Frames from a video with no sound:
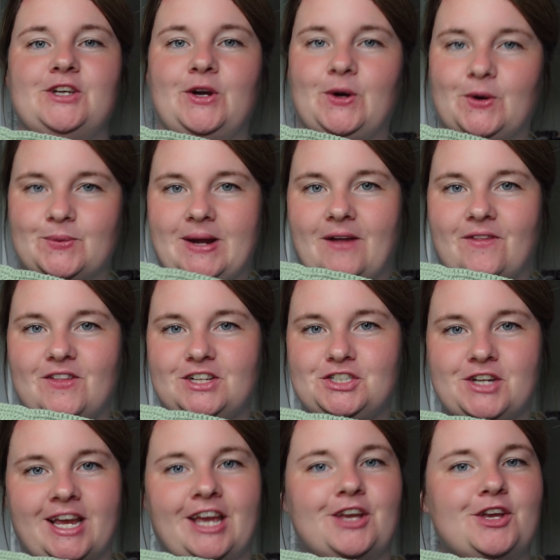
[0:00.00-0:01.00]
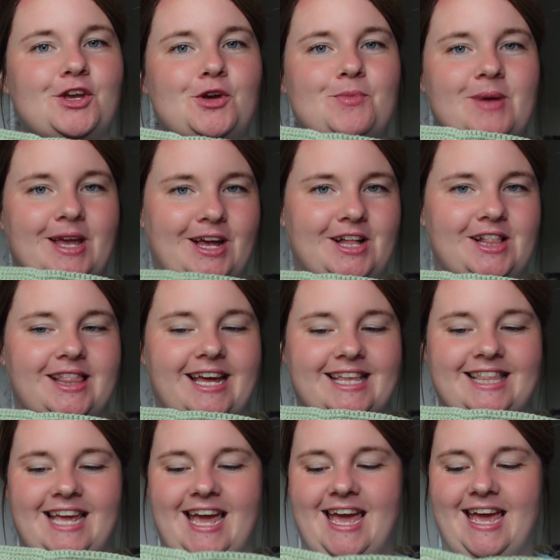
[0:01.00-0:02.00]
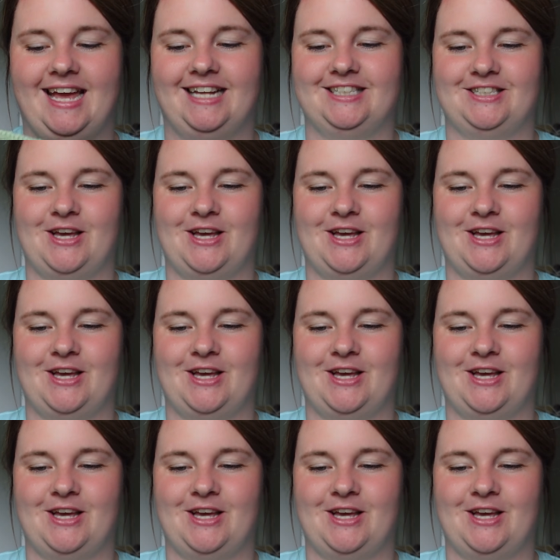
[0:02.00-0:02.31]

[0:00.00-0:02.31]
go around the chicken coop and collect the eggs.